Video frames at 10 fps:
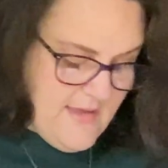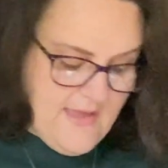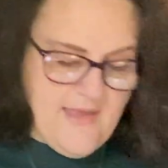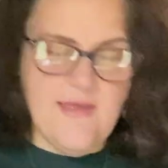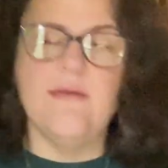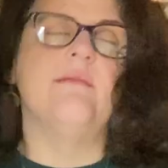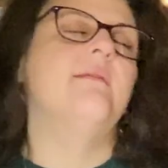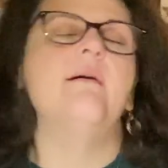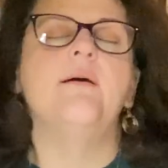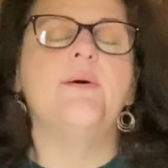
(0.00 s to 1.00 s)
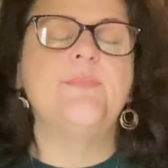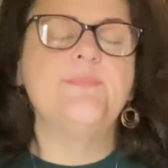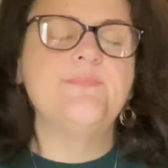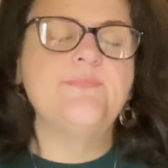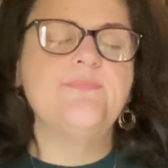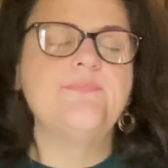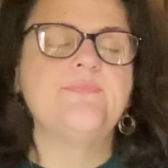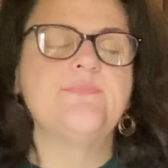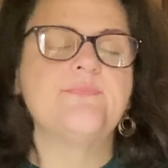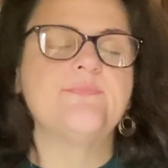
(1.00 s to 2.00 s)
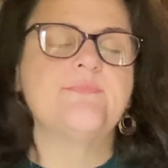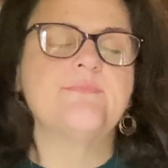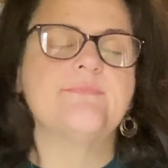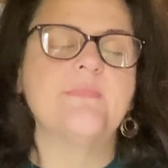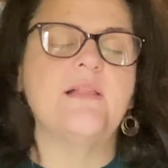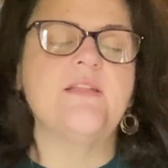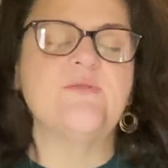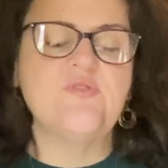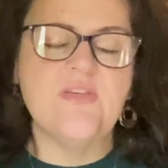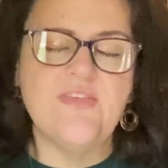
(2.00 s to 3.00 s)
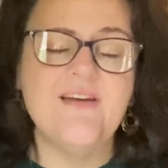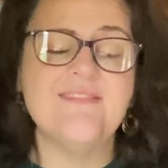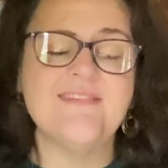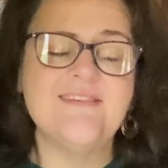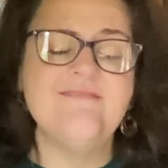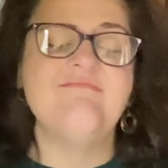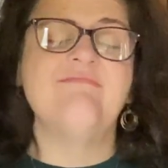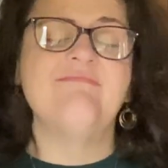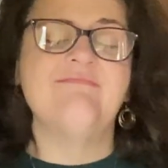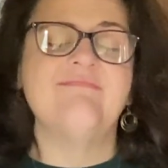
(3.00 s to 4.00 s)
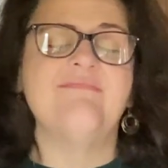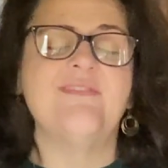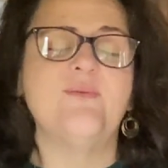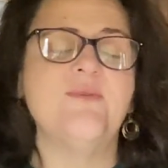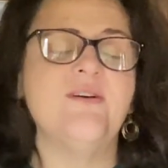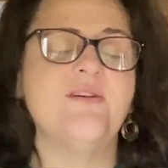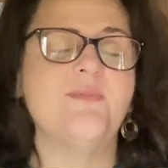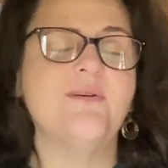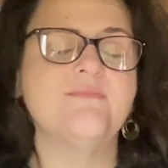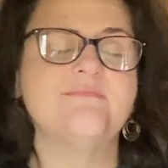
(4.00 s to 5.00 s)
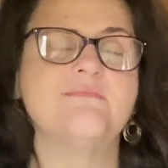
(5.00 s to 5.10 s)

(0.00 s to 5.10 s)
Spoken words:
And, I lost a train of thought, see? That's what I'm talking about.